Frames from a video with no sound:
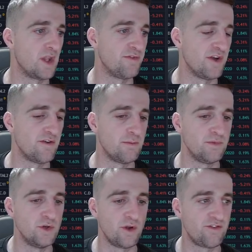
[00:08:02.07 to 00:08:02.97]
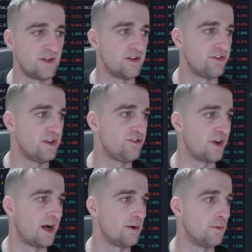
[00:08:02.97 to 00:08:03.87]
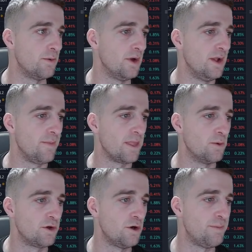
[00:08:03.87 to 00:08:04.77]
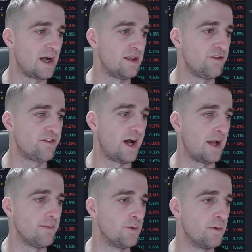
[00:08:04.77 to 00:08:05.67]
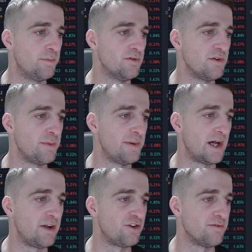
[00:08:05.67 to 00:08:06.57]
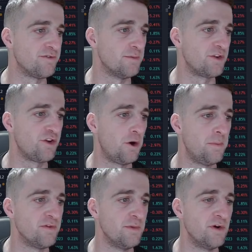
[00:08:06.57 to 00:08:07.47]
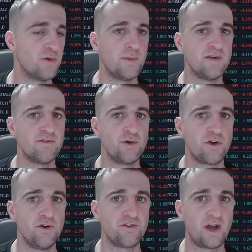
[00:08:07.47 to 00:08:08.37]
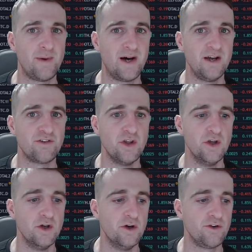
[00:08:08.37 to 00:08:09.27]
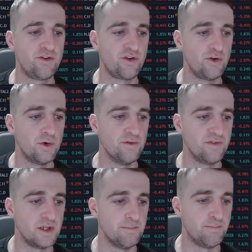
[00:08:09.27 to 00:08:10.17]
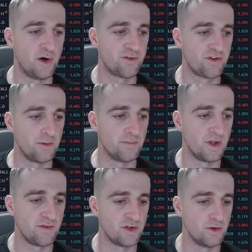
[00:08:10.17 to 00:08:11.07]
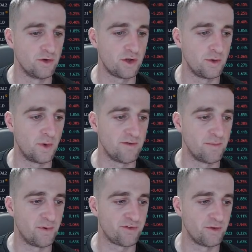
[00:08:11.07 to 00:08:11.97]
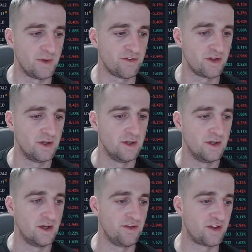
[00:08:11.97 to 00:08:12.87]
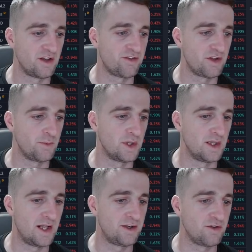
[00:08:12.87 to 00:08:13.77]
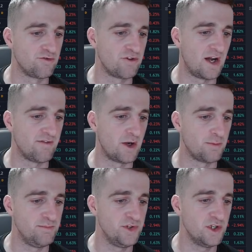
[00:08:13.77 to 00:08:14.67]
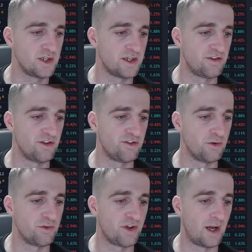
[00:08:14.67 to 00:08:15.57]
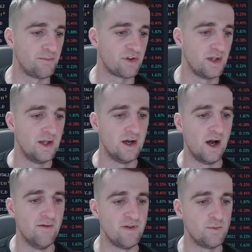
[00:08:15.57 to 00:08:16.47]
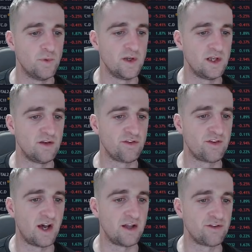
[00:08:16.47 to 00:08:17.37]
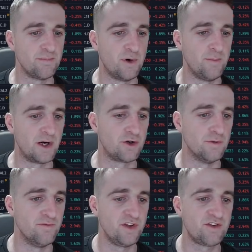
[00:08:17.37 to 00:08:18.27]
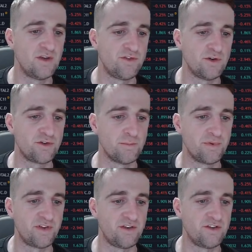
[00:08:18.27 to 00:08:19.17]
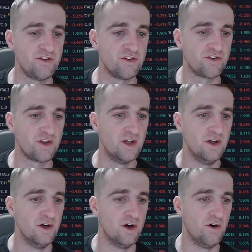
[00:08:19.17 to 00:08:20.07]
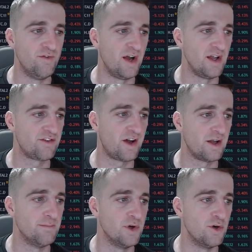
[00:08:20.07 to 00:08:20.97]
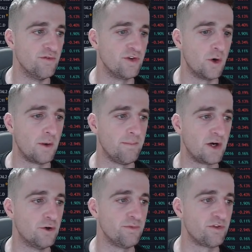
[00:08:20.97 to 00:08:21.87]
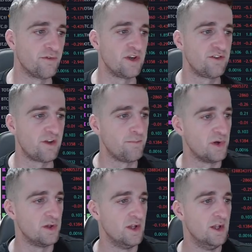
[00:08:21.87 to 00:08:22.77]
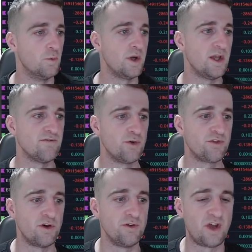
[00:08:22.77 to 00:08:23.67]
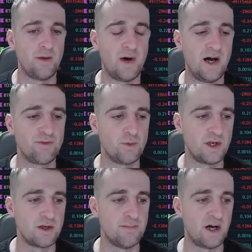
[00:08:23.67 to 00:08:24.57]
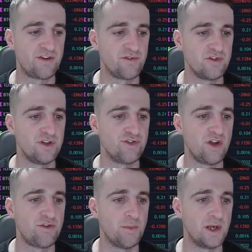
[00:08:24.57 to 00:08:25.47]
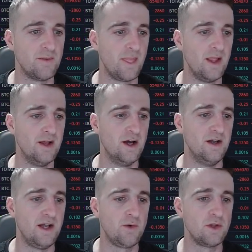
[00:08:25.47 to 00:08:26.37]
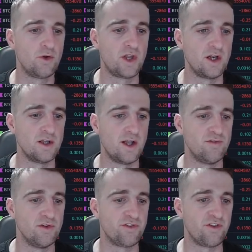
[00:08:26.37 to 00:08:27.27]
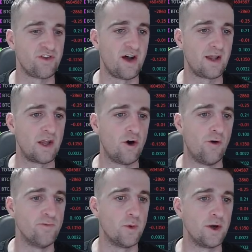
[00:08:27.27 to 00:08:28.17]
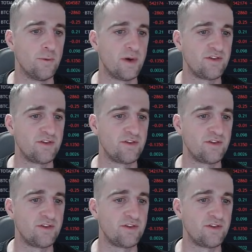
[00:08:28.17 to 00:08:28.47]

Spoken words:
USDT chart, we'll go back in time and we'll put the Fibonacci on from the top of the move when we hit those all-time highs to the bottom. If you look where the bottom is, as you can see, we landed right there, nearly hit it two times, and then we did start to pop back up. This gives you some percentages of the entire move going back up. So for example, we hit those all-time highs, we did a massive retracement, and now you're looking at levels to target on the way up.